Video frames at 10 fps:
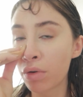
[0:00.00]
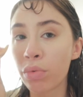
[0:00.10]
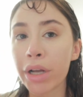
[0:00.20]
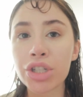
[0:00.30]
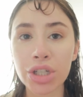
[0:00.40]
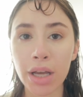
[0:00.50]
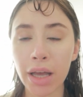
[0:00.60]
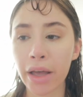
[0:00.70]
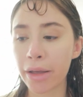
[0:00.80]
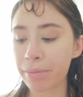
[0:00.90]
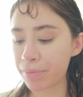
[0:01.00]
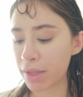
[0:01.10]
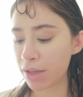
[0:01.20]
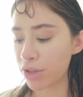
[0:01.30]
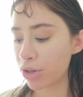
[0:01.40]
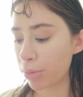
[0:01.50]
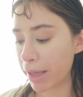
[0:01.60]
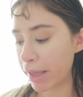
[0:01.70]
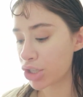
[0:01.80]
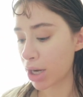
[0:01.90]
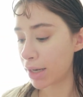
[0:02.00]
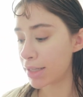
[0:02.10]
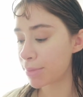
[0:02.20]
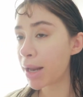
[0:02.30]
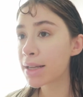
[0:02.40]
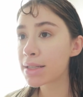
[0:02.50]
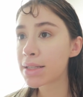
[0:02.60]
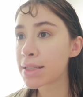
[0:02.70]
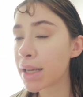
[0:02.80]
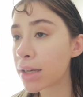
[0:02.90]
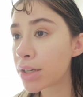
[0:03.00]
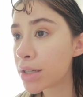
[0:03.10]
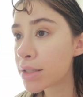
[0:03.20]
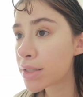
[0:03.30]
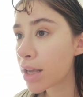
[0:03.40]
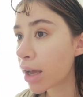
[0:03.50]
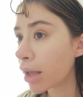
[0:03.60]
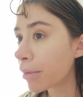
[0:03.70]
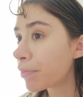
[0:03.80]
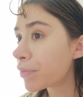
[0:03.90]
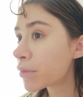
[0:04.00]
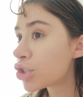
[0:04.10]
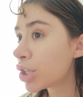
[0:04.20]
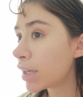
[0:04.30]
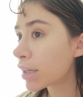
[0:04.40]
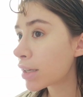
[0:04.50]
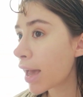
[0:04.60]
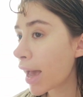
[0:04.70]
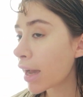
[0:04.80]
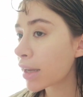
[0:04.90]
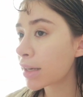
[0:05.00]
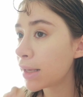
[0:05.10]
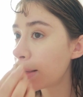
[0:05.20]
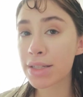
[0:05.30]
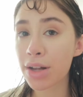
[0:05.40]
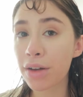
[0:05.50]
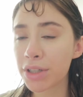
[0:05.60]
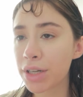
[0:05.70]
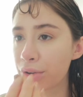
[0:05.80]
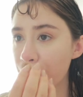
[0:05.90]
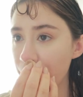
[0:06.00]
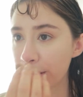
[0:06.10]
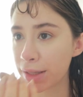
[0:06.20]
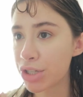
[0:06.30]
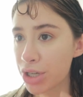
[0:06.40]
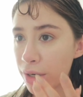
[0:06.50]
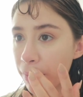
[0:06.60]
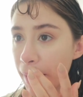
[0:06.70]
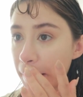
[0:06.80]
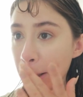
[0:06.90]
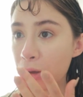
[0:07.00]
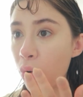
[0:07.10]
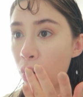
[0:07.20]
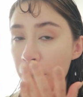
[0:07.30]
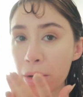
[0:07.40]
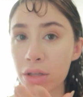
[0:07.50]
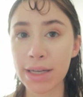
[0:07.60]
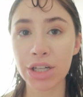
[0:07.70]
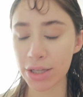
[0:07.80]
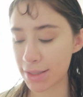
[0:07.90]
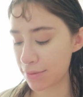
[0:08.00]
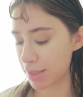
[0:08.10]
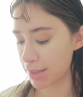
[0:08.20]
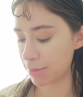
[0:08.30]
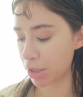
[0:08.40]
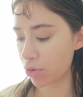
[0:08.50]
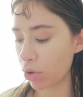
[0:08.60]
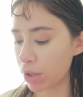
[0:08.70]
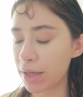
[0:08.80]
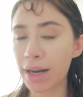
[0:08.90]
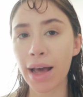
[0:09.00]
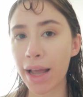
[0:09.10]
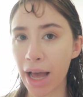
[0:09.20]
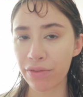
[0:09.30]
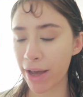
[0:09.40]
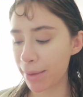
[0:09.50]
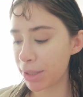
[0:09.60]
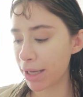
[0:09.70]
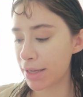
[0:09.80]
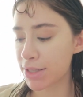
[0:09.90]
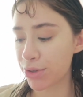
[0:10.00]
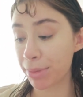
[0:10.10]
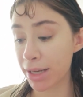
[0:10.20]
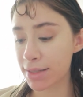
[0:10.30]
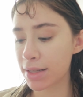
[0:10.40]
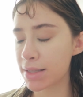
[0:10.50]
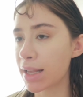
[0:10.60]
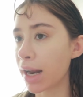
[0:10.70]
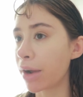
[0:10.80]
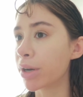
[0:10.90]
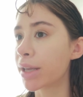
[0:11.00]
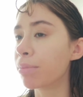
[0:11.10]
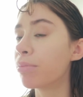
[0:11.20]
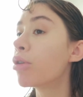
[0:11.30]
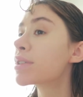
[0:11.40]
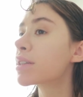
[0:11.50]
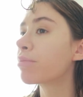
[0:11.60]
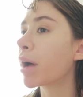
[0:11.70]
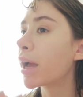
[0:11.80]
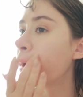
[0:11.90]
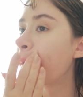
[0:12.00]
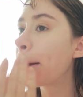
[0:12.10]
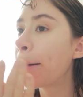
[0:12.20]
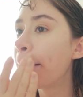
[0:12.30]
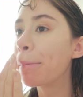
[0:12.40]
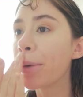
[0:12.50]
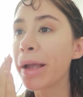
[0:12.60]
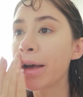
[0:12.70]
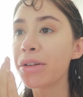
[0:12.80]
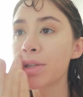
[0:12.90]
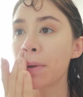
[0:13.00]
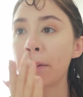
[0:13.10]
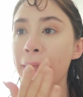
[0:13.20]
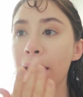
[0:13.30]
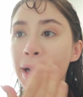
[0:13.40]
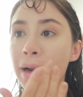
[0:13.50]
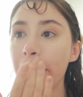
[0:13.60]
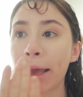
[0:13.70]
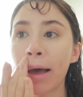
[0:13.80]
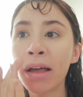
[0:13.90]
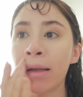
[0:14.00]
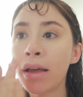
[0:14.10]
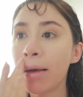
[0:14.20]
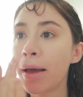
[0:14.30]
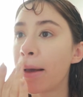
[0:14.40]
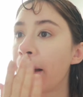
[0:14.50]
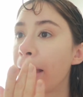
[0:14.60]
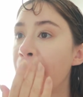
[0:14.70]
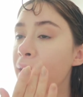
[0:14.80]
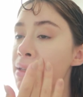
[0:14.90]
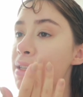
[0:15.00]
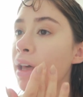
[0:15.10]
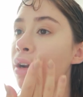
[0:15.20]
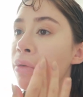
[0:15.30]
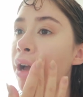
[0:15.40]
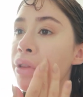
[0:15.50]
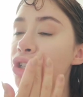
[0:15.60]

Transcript: Which, if you know by like Chinese medicine standards, cheek acne is often in correlation with your digestive system and colon, and I have IBS, so it makes sense that I would get most of my breakouts around that area. And then around